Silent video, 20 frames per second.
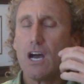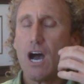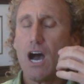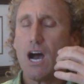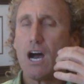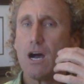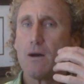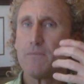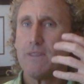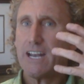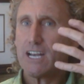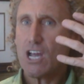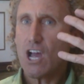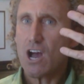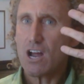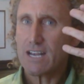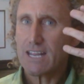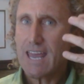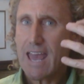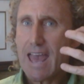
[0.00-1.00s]
that
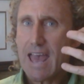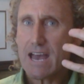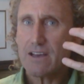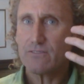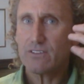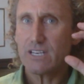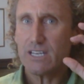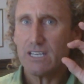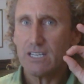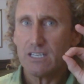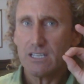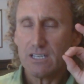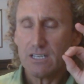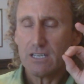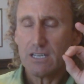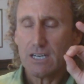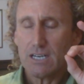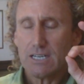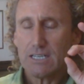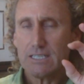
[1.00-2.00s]
concavity
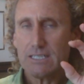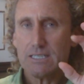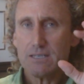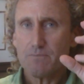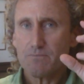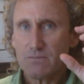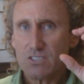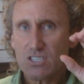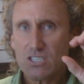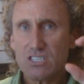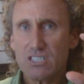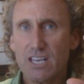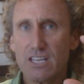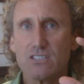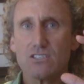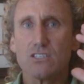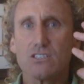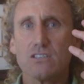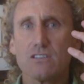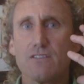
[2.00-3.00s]

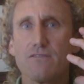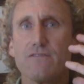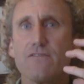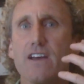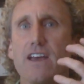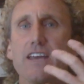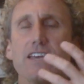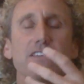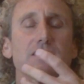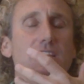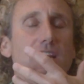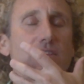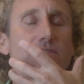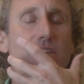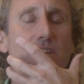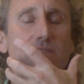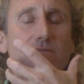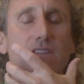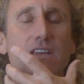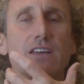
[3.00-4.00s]
sense to the face, and
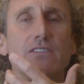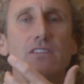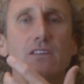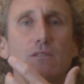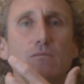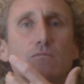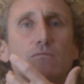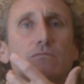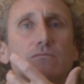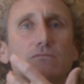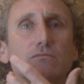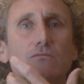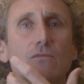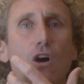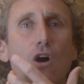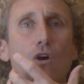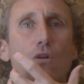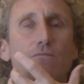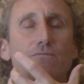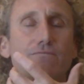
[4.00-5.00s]
the
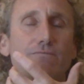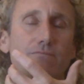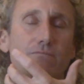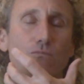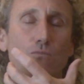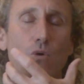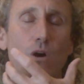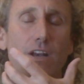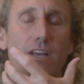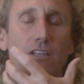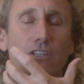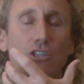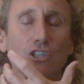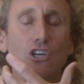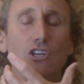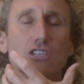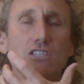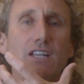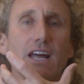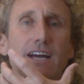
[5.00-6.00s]
what
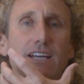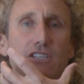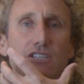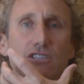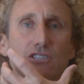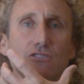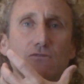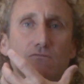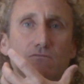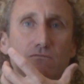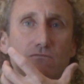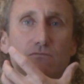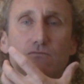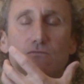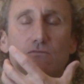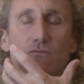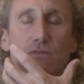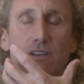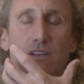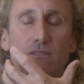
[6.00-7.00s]
looks like just
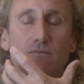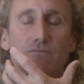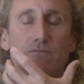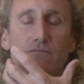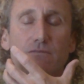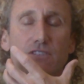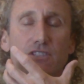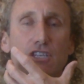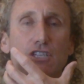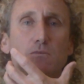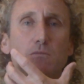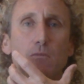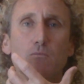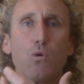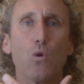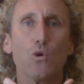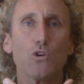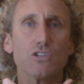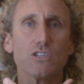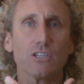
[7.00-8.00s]

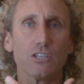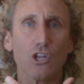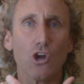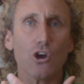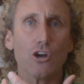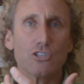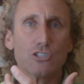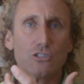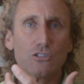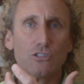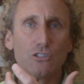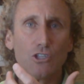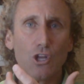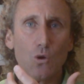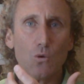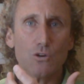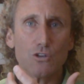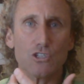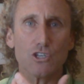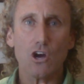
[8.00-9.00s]
disproportionate large
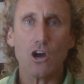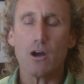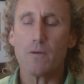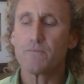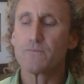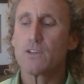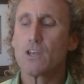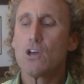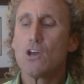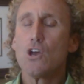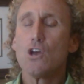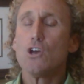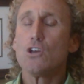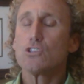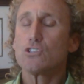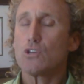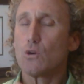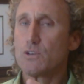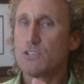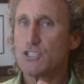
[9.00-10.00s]
lower jaw. So